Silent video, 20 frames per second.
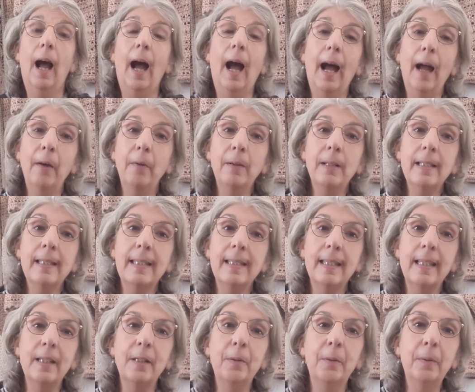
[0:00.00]
I will
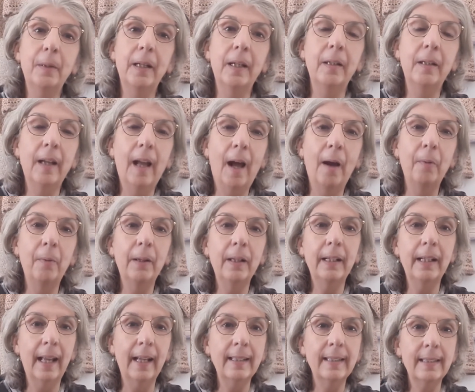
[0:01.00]
see you in our
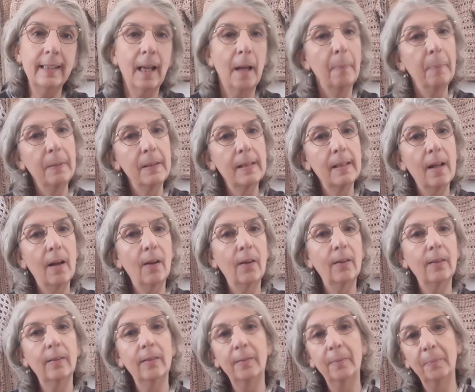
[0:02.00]
next
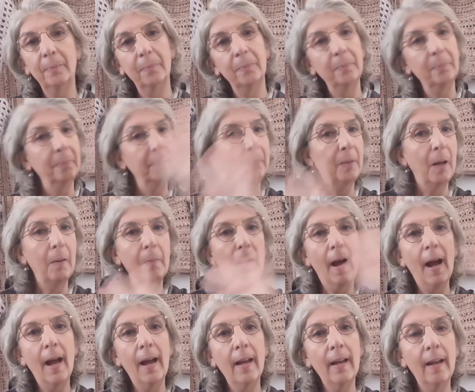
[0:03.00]
episode. Bye
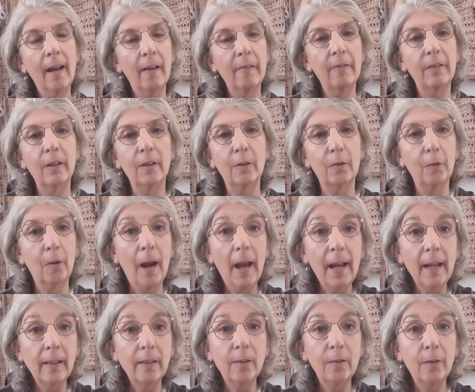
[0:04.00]
bye. Have a
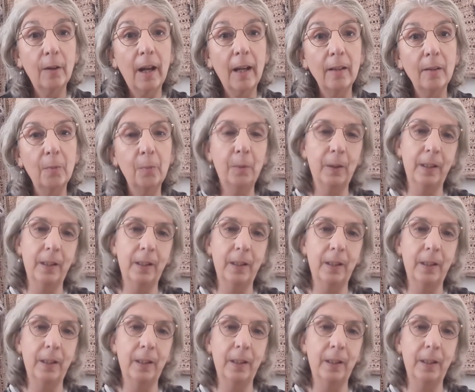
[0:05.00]
great, great